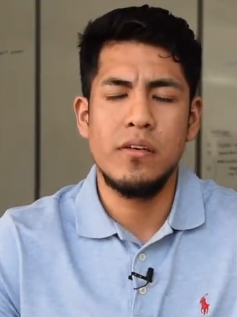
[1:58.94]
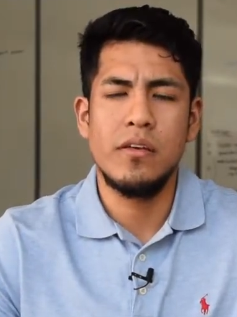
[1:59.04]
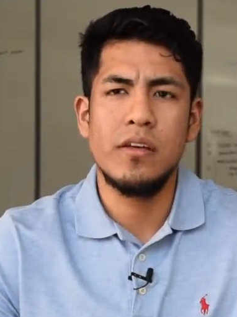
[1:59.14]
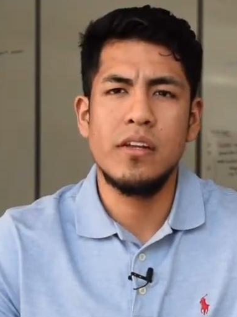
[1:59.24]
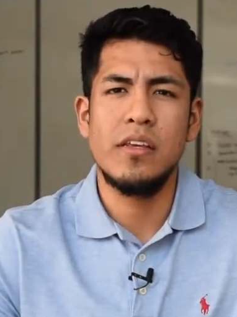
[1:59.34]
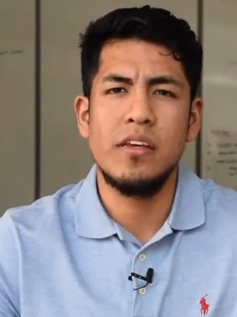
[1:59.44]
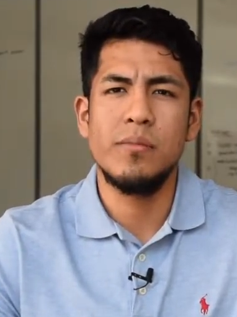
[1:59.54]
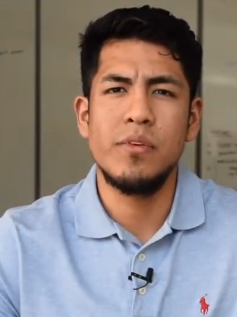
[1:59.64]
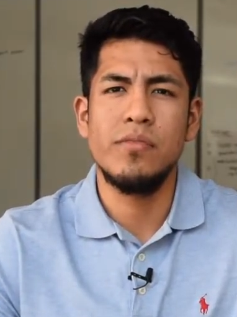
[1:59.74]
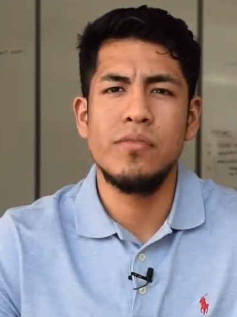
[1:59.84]
get
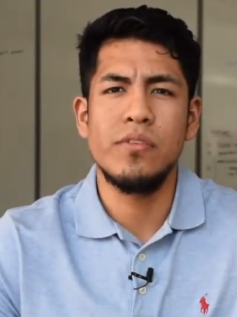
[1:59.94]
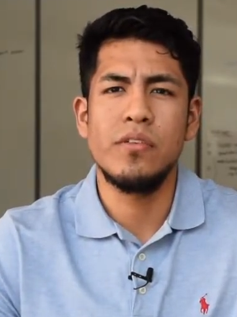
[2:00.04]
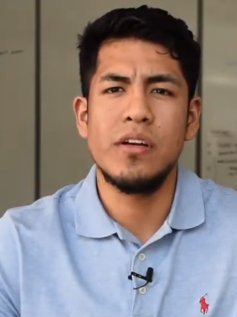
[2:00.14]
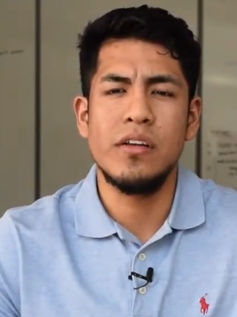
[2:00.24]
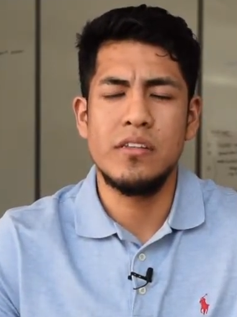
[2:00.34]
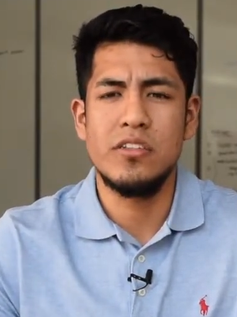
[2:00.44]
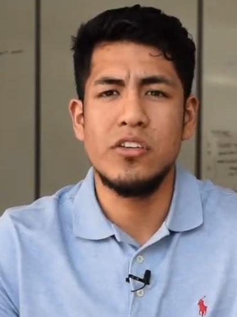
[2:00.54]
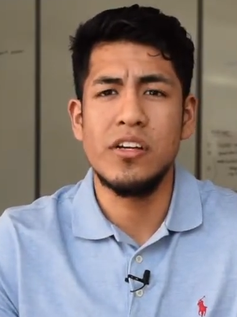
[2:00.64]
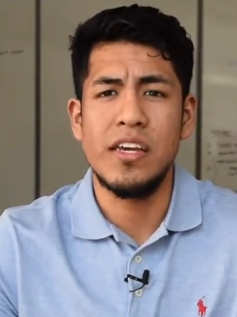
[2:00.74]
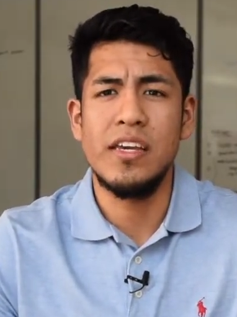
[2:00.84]
here before a
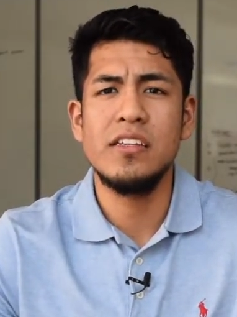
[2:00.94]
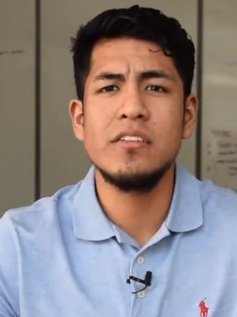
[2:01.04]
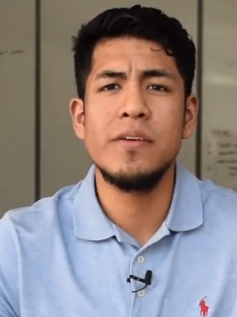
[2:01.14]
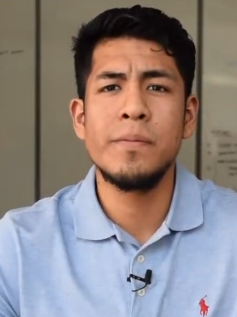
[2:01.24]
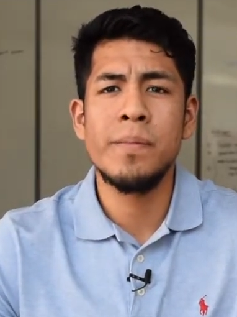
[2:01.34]
certain age,